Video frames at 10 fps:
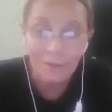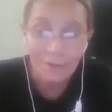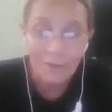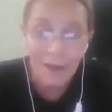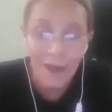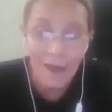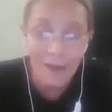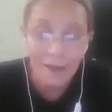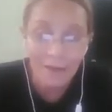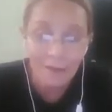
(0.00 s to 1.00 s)

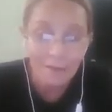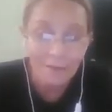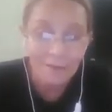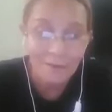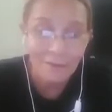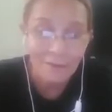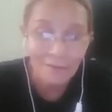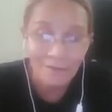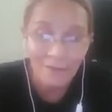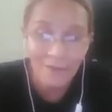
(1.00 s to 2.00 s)
Hey,
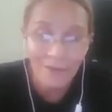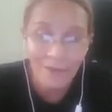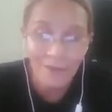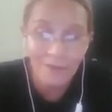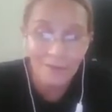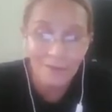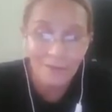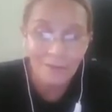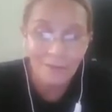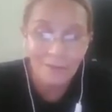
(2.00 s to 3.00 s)
hey,
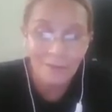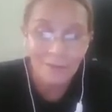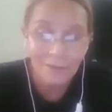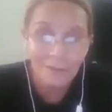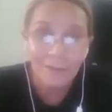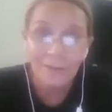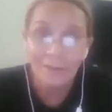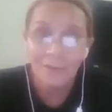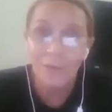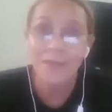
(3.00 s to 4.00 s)

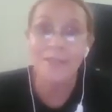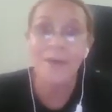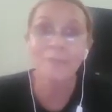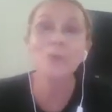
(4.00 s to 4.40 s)
what has happened to